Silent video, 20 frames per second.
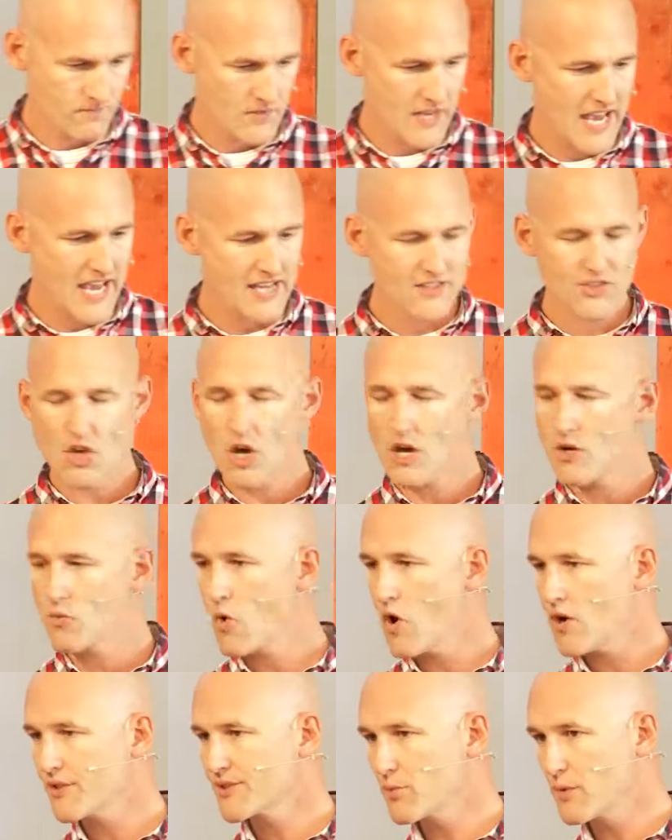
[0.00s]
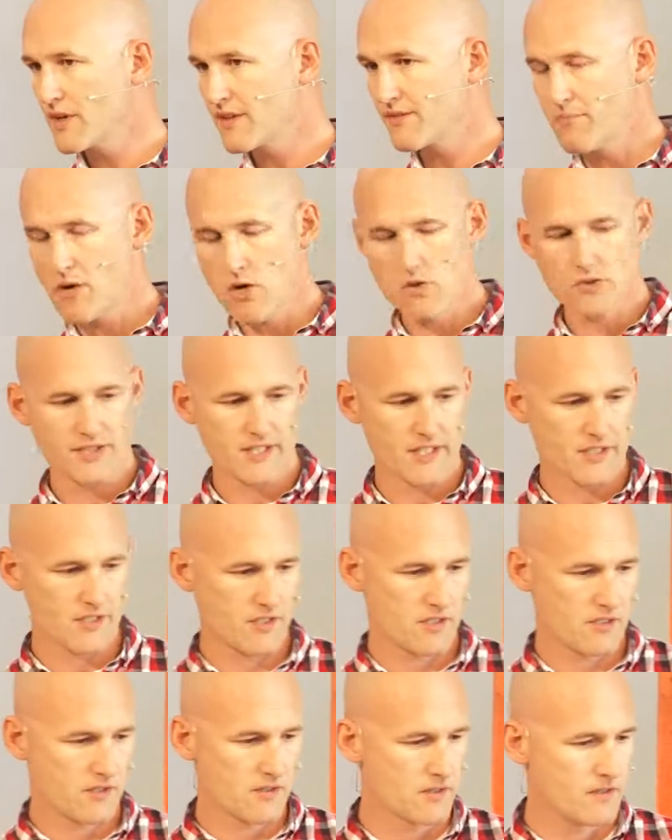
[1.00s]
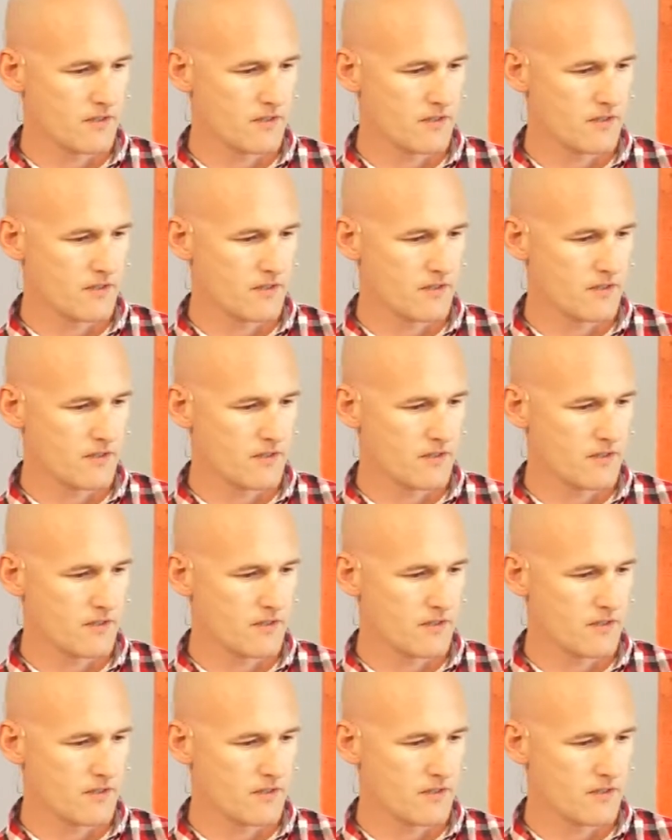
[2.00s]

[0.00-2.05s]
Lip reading: "As I was with Moses,